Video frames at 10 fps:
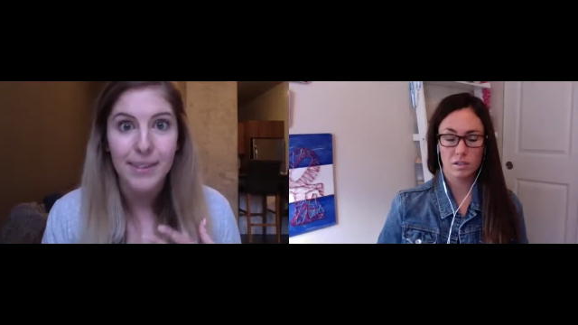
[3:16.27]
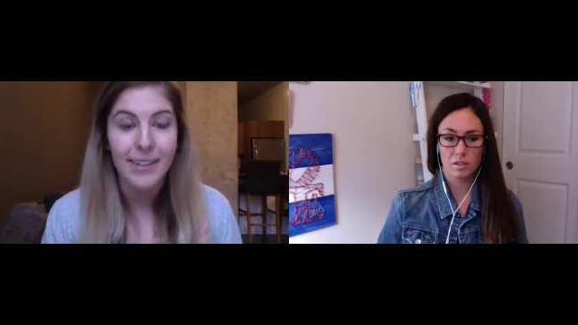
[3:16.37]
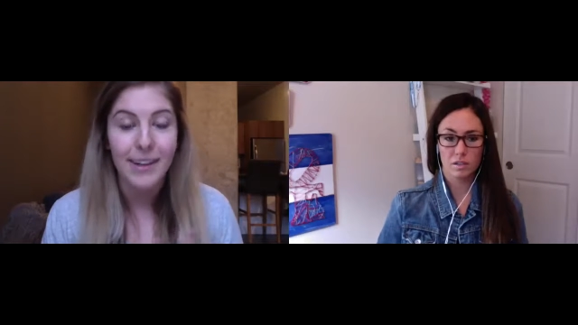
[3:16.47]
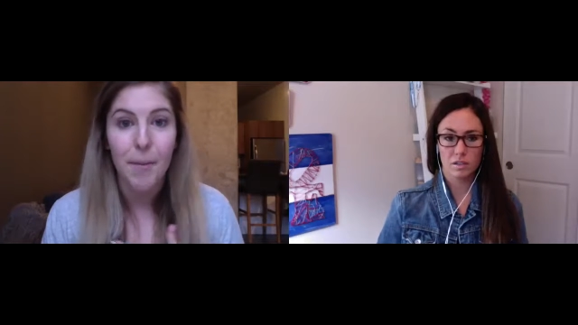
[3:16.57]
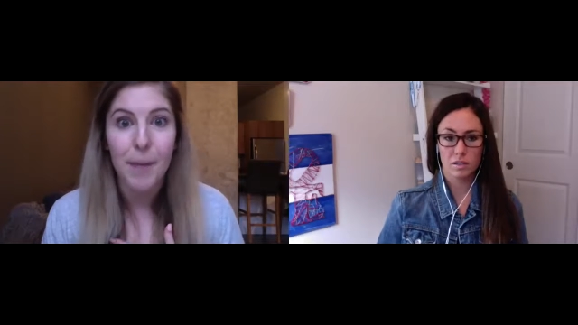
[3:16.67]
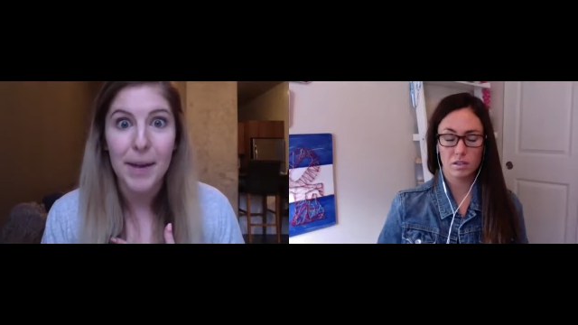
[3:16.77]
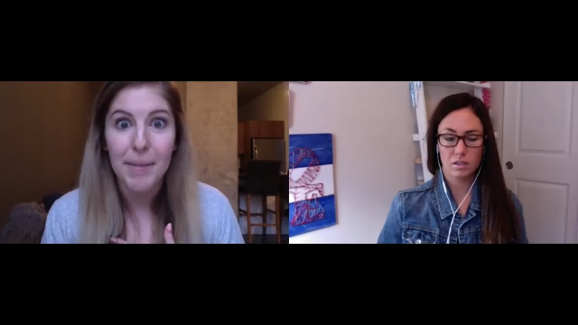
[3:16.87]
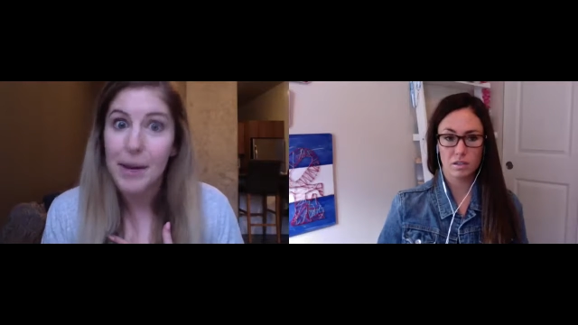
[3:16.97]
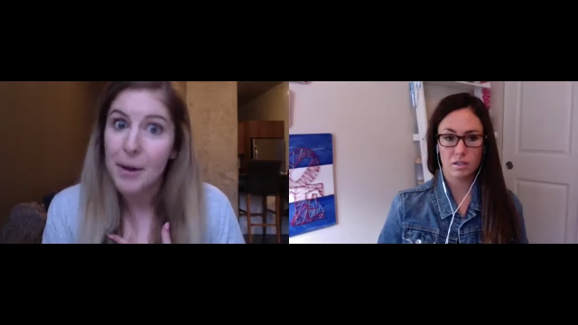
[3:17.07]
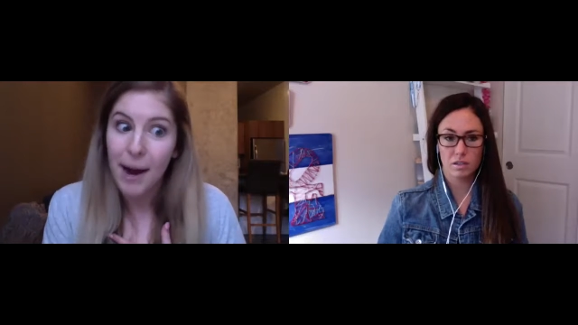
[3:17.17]
Speaker 1: you know, make
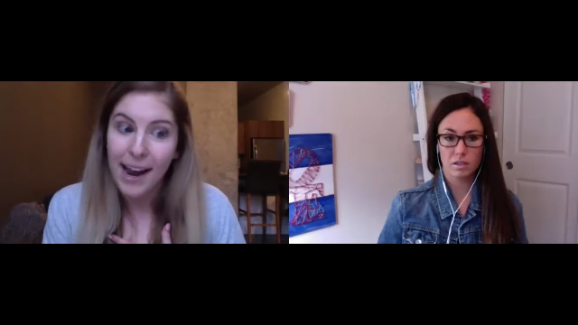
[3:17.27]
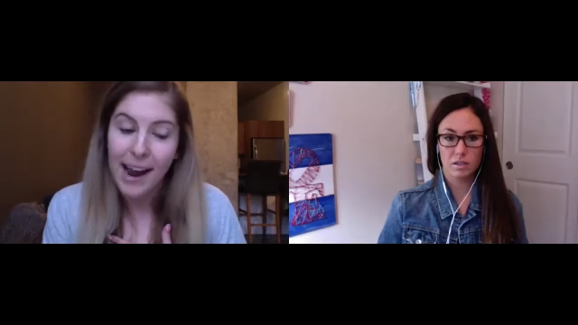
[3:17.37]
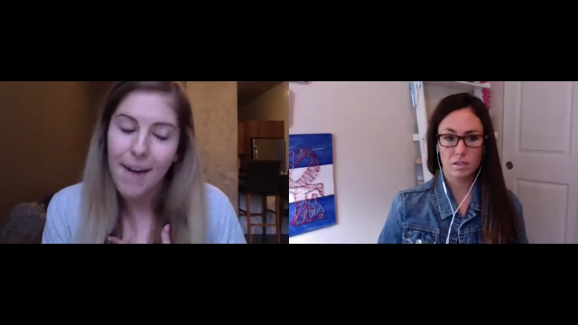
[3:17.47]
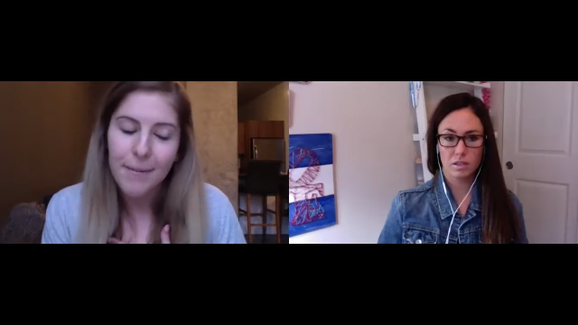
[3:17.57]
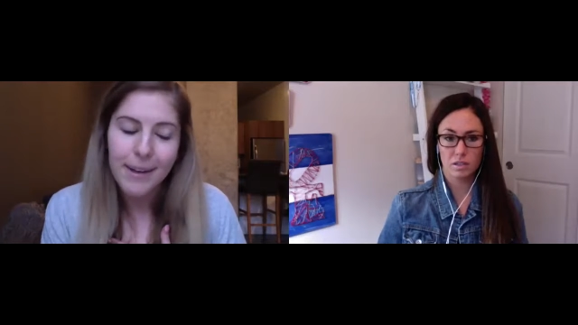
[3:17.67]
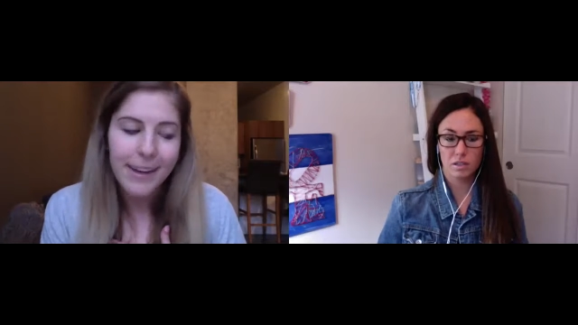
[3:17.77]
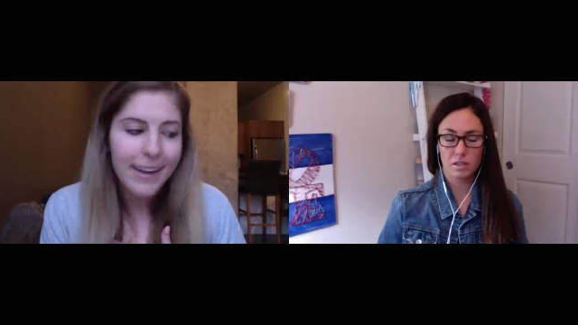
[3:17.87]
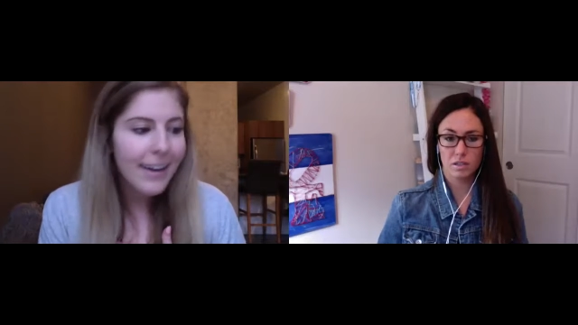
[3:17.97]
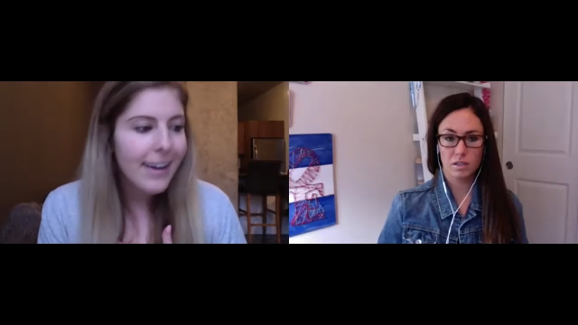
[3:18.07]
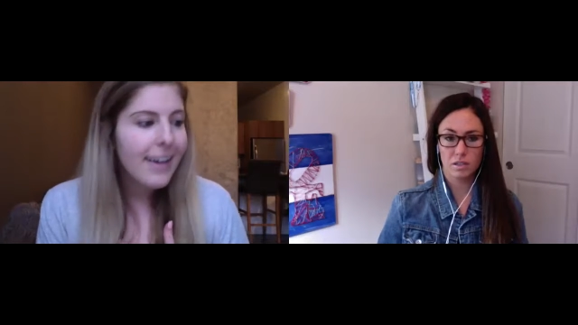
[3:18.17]
me who I am.
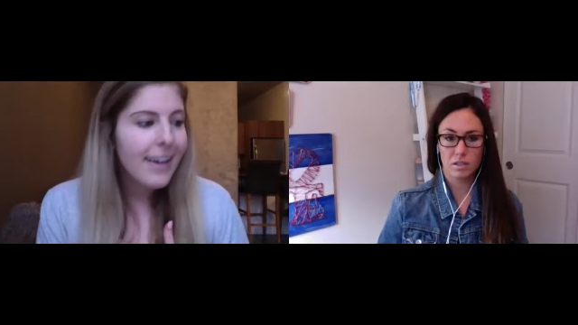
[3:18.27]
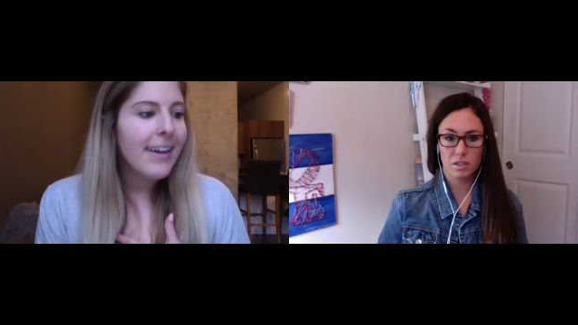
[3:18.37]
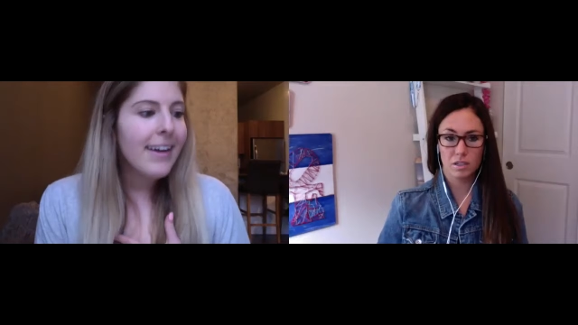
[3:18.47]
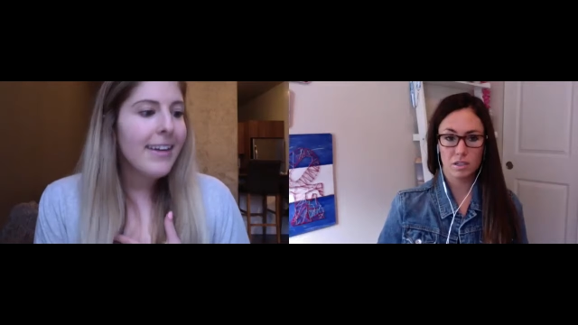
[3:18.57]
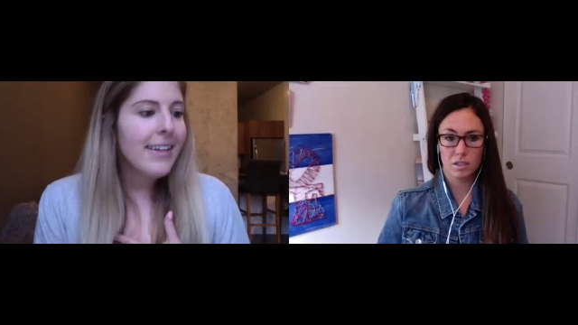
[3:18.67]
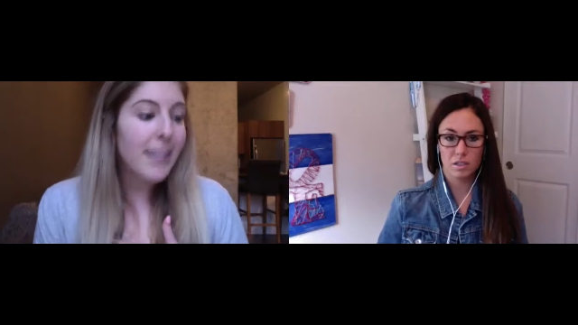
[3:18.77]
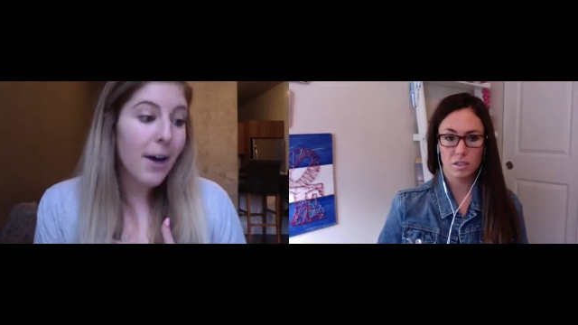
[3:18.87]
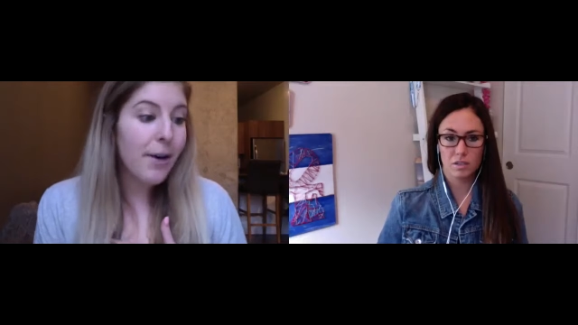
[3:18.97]
So